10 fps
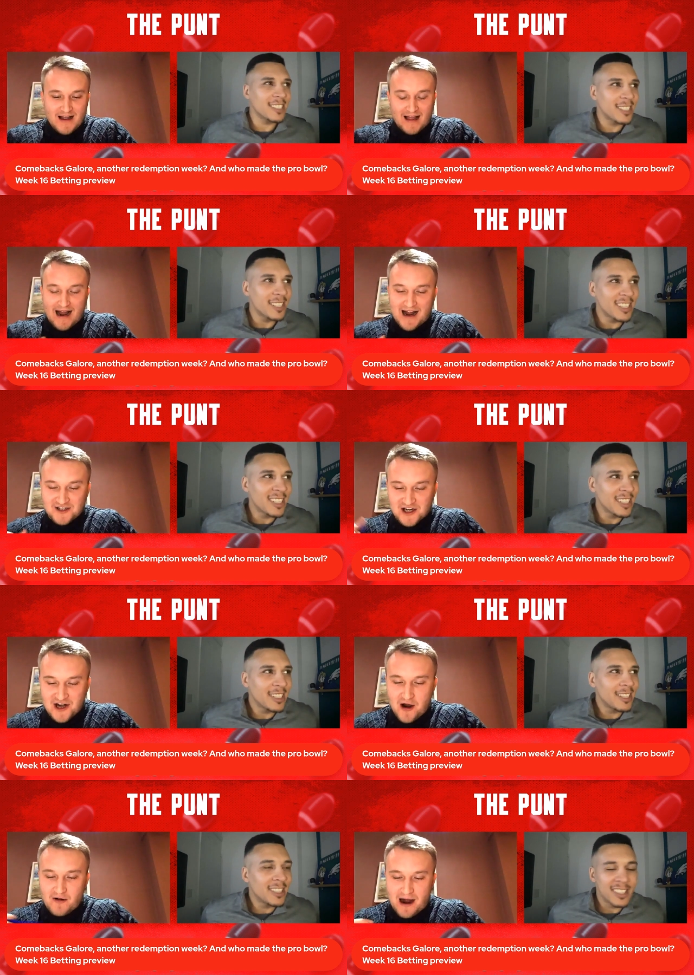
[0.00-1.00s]
Speaker 1: like as you
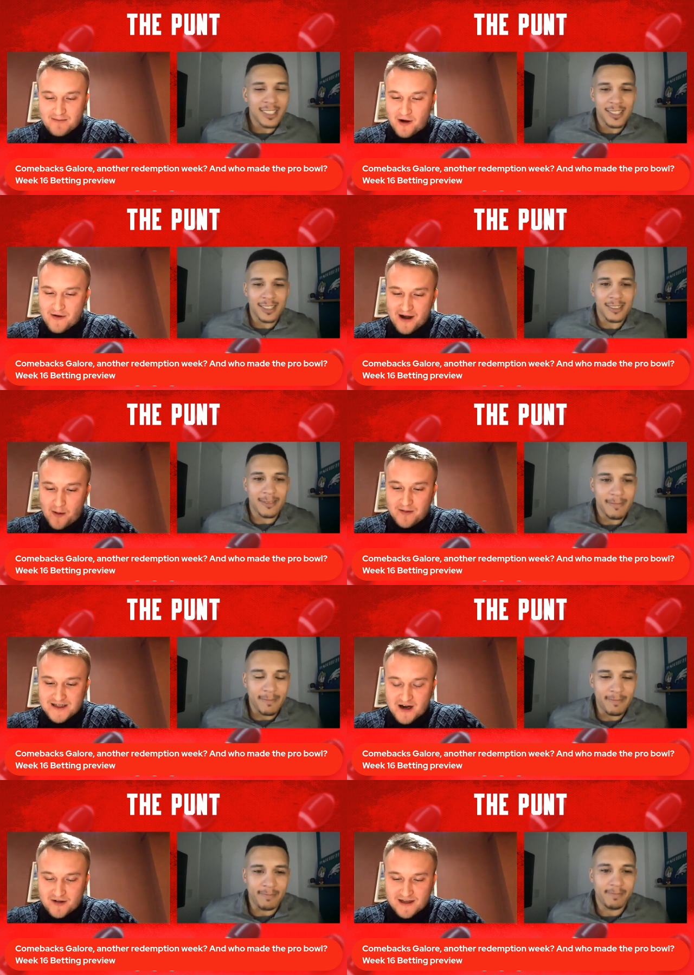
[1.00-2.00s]
know, I'm going
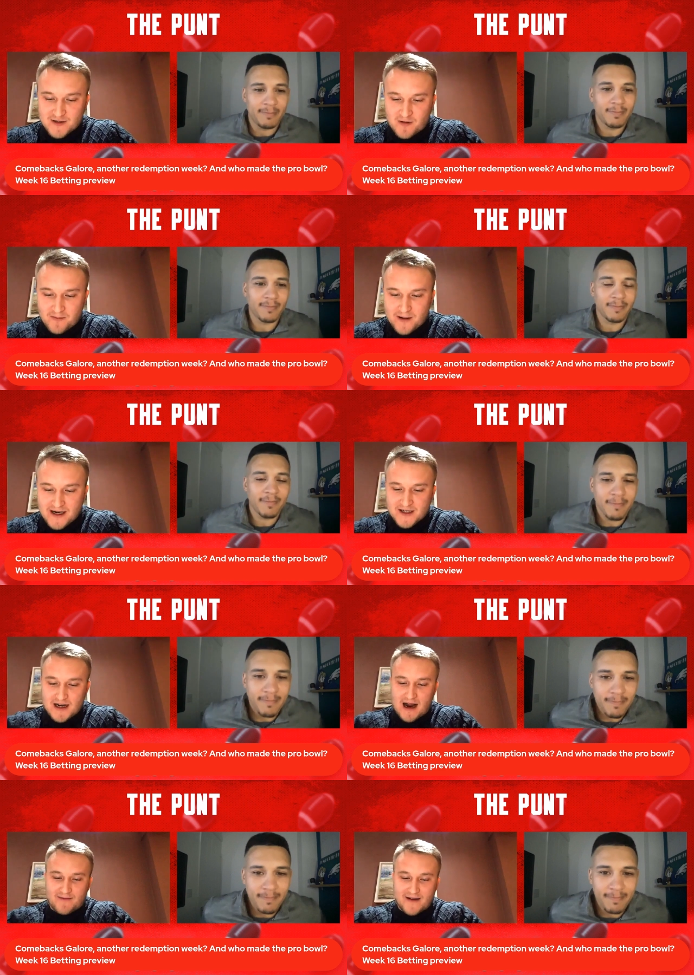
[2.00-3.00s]
opposite on this one, Bish.
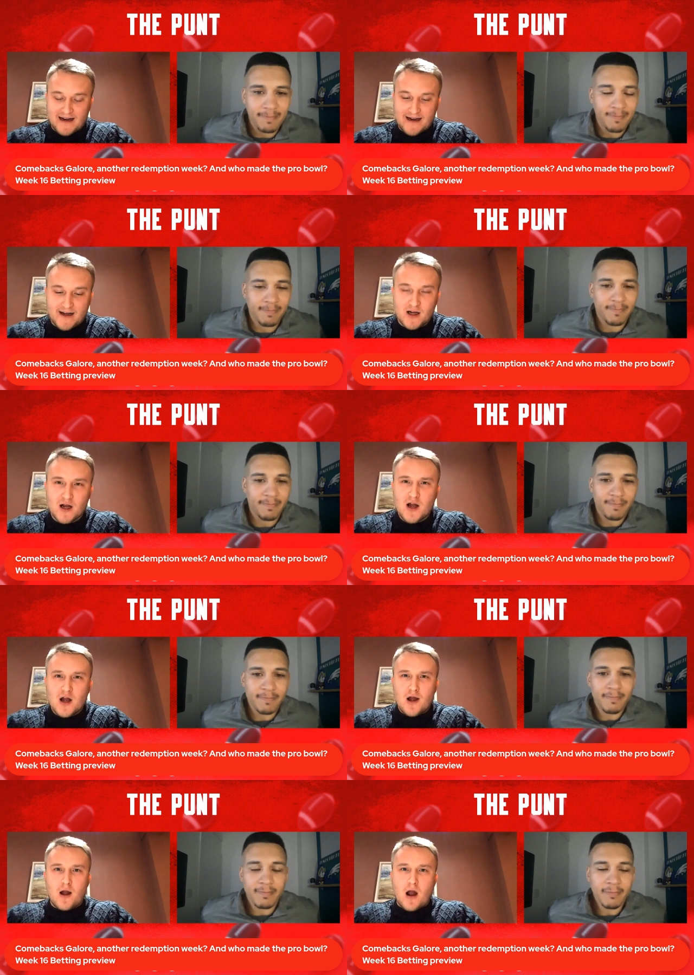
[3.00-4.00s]
I think
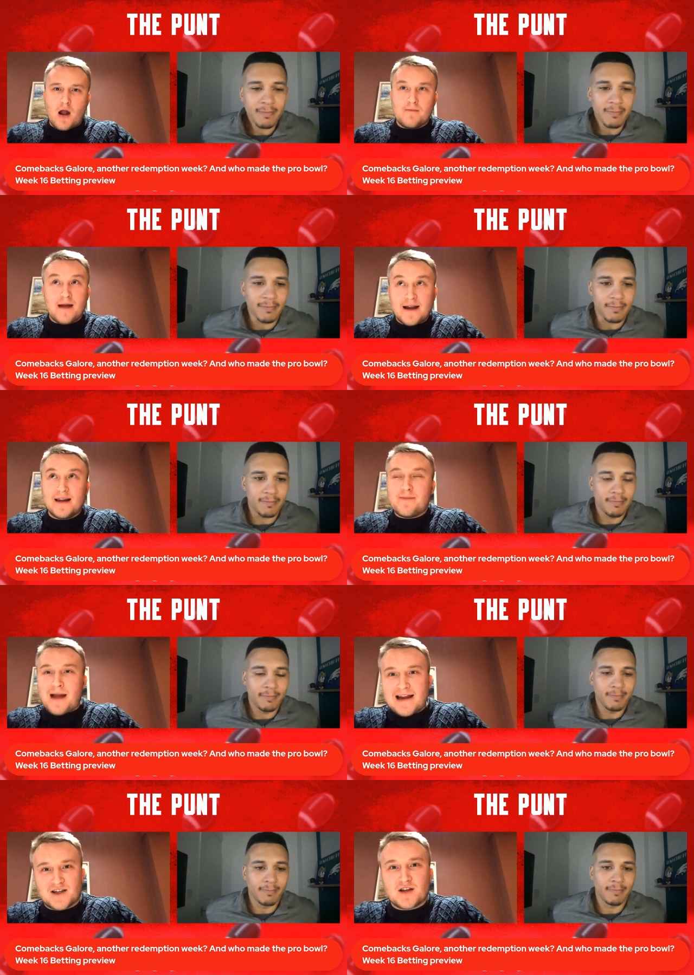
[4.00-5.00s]
mainly
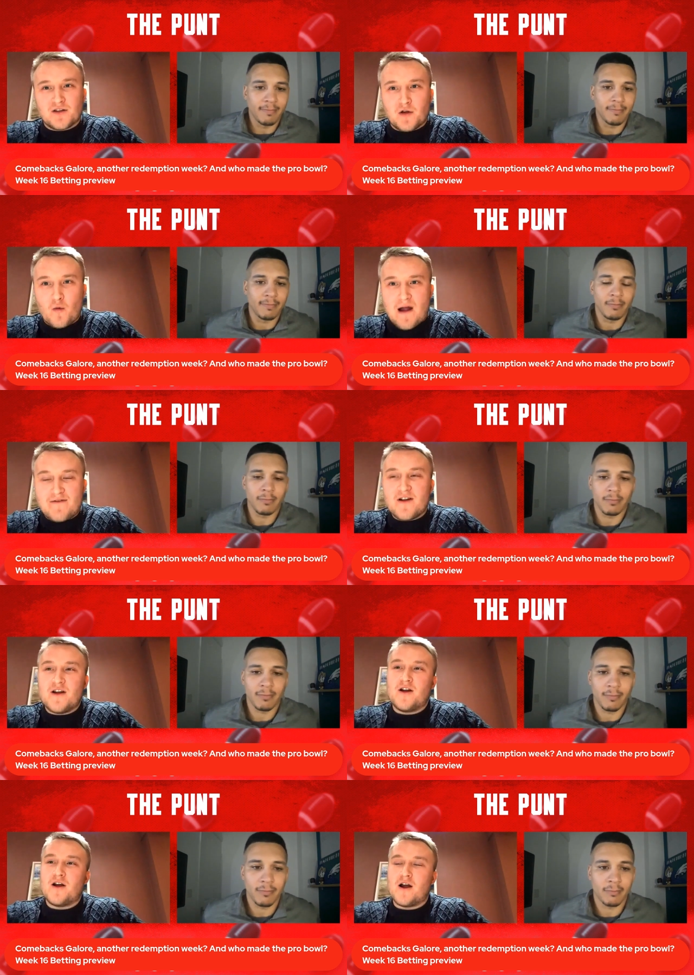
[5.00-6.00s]
based on the
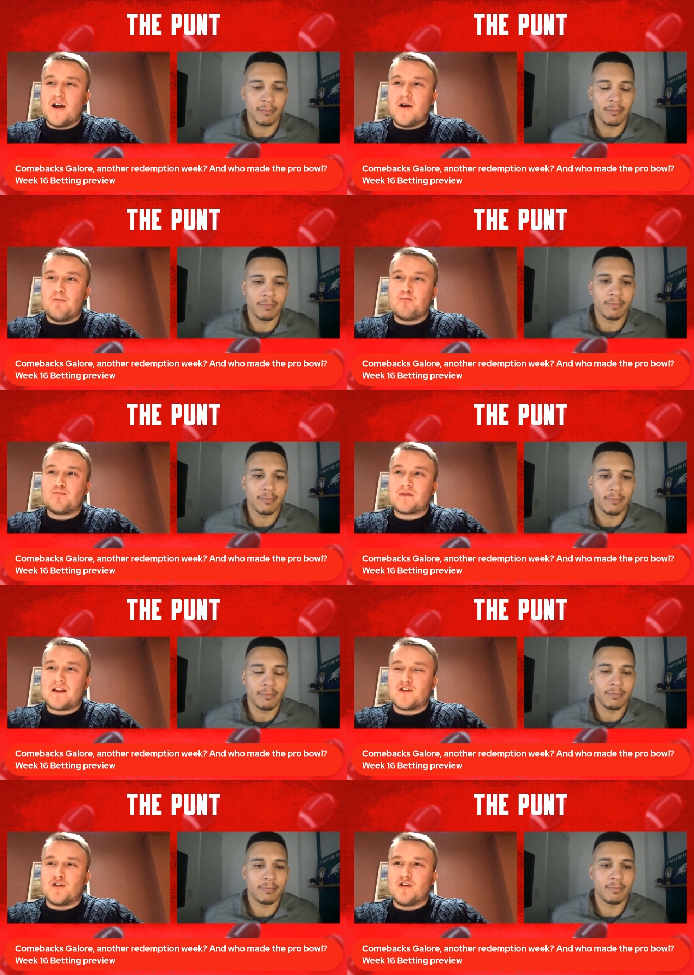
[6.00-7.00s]
weather. Um,
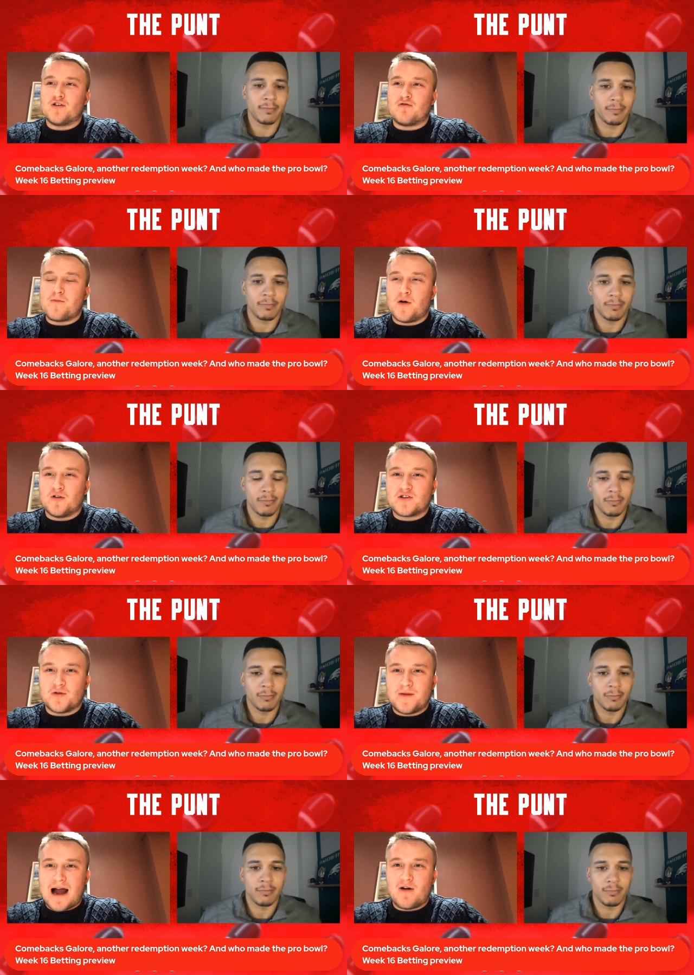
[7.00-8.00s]
the the reports
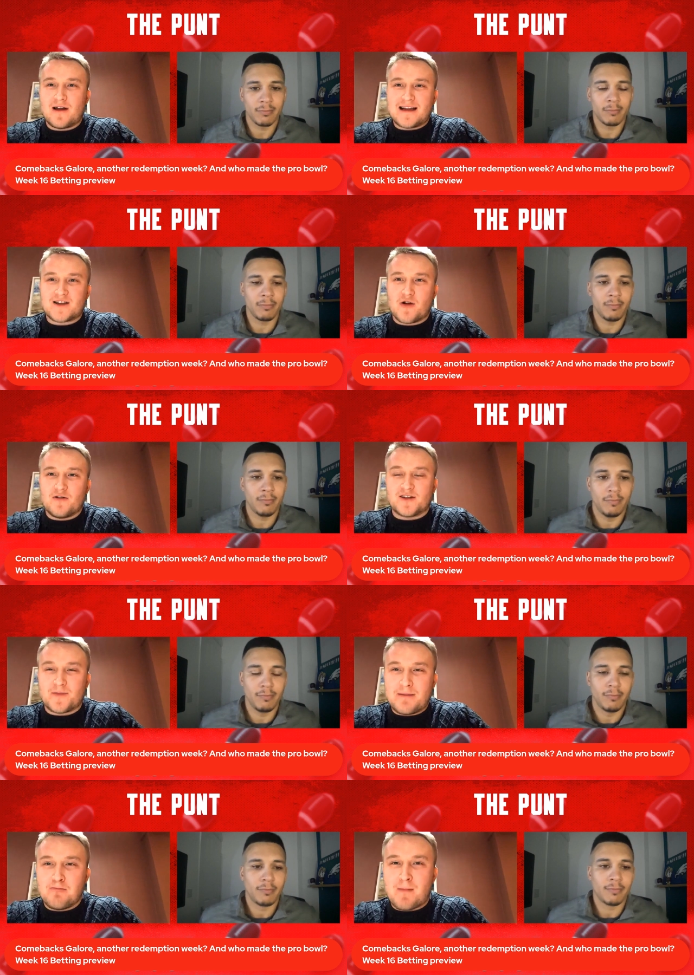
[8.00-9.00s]
coming out that it's going to
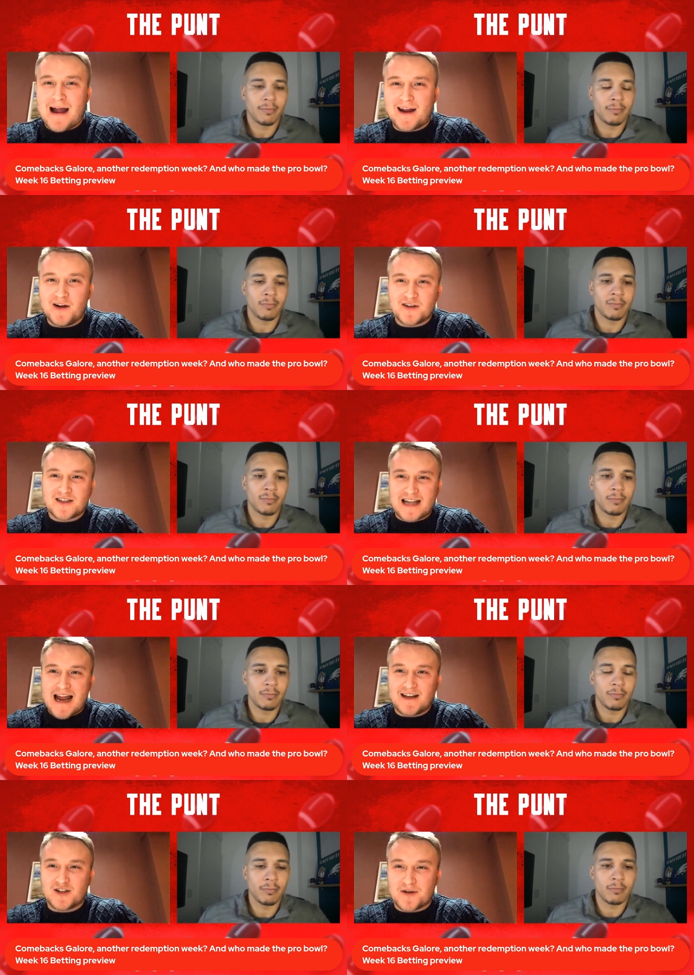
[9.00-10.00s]
be minus
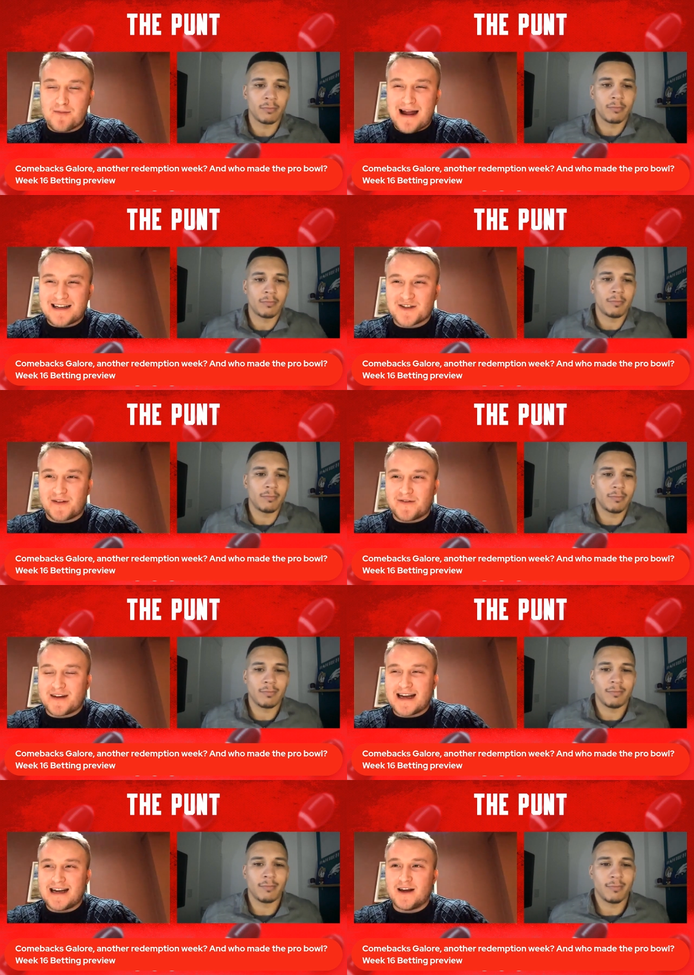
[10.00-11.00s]
ten to minus
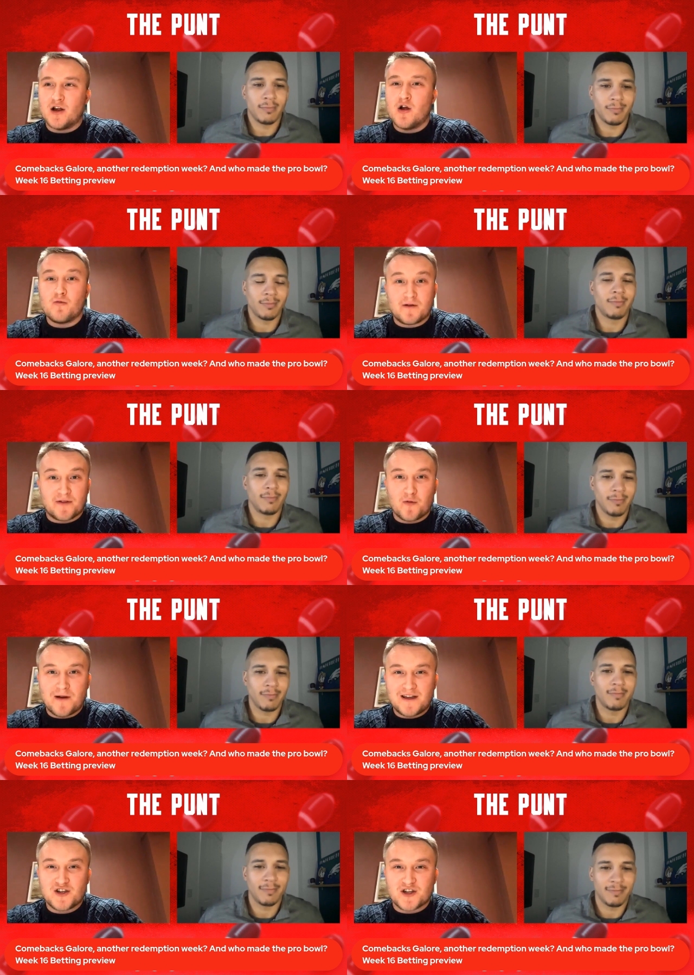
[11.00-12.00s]
fifteen with the
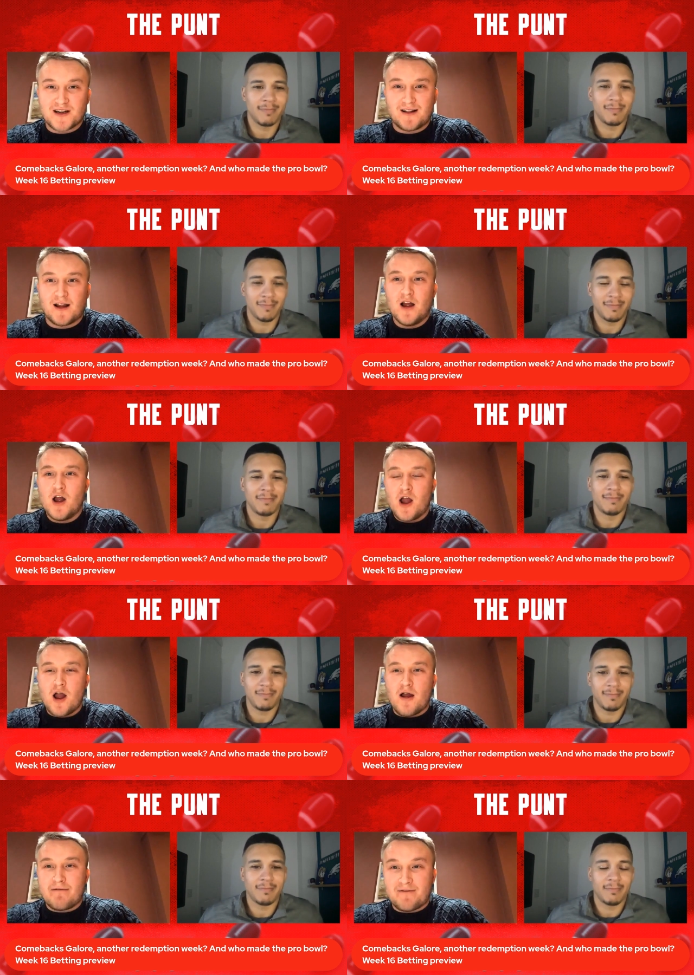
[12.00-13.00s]
wind chill
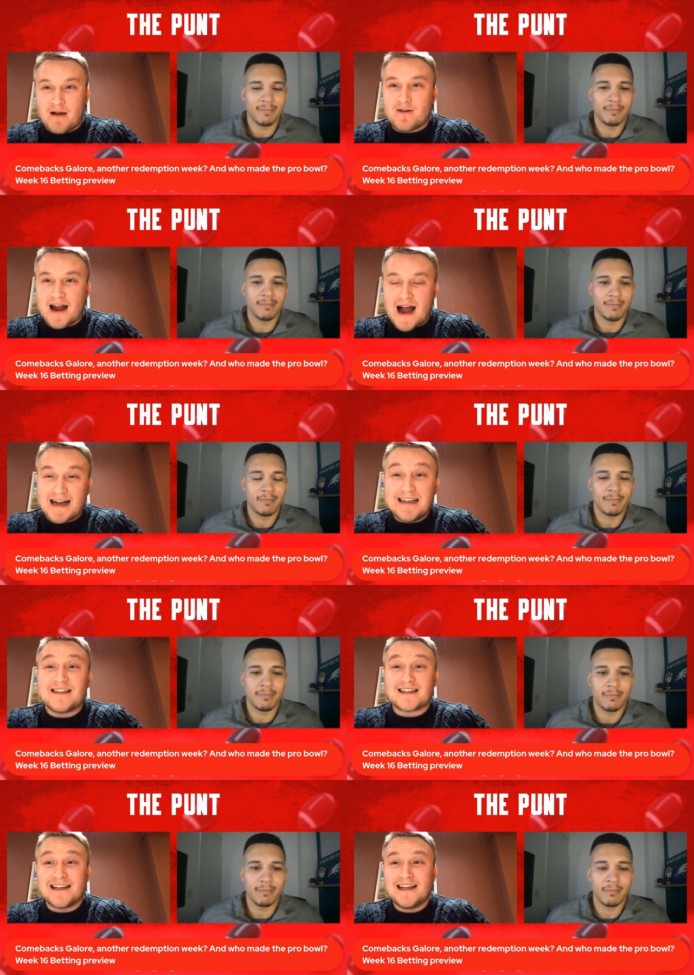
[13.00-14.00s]
uh, Fahrenheit.